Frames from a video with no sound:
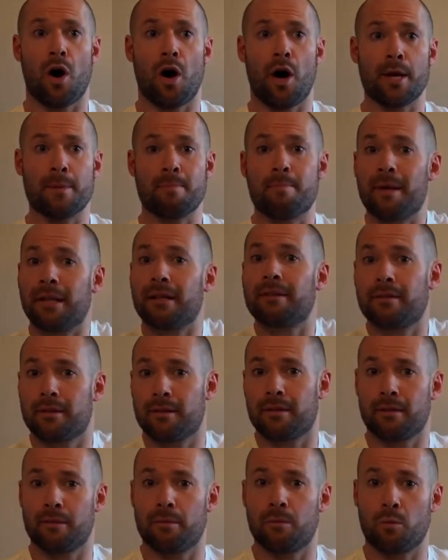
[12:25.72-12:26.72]
I
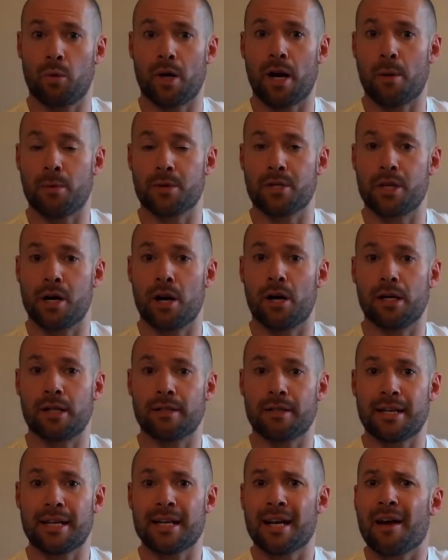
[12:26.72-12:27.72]
built when I was in
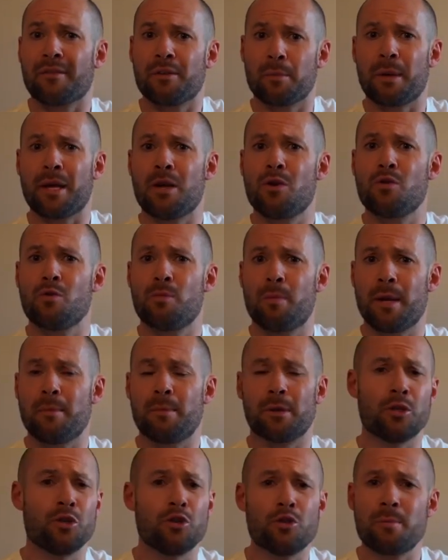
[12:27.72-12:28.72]
Ireland. I didn't have to be who
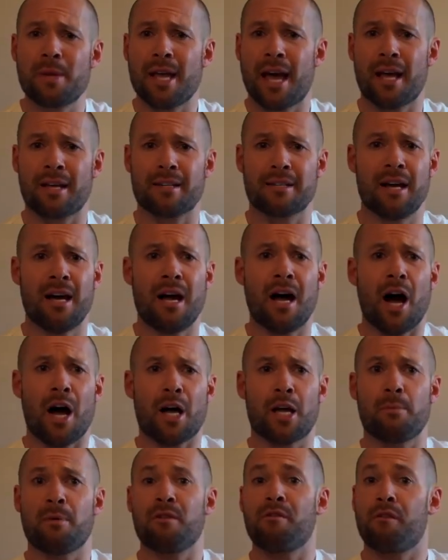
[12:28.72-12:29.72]
people knew me as.
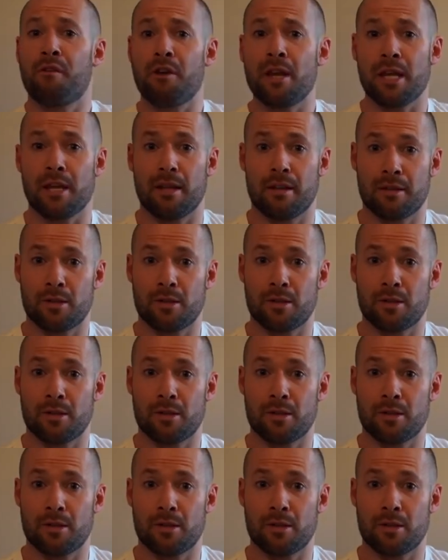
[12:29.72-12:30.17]
I could be free.